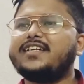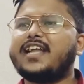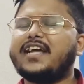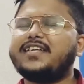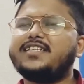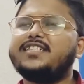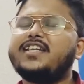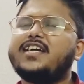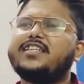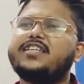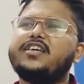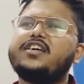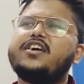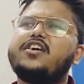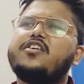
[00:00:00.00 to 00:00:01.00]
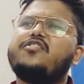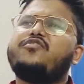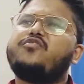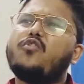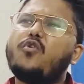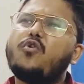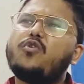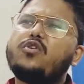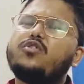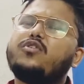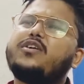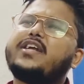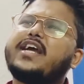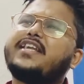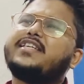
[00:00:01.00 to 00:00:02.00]
1994
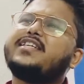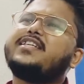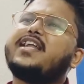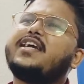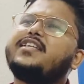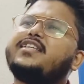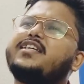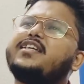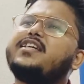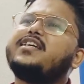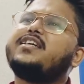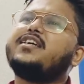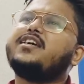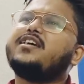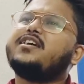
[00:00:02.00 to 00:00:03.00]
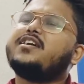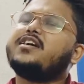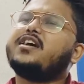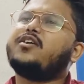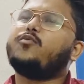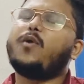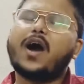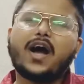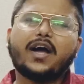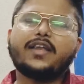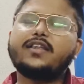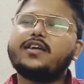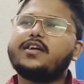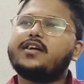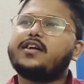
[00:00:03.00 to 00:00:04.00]
or
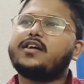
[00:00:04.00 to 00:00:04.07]
1991,